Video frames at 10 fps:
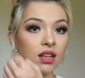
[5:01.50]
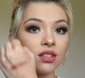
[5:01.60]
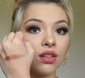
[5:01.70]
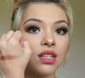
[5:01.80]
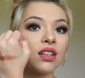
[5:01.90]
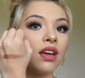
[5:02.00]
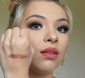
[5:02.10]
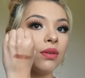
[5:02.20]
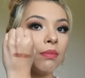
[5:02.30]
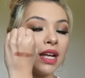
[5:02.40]
So this
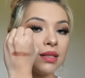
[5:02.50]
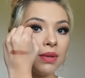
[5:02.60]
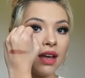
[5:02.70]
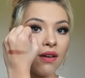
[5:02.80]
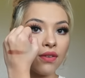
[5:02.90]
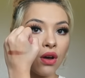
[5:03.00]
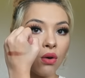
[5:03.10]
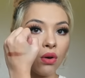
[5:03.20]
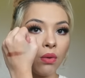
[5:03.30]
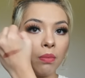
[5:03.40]
kind of reminds me of
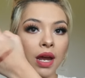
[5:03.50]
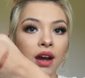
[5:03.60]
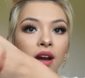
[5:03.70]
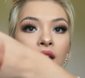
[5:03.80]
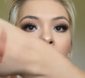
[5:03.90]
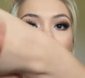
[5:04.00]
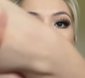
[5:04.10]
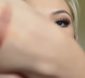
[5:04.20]
Cocoa Bear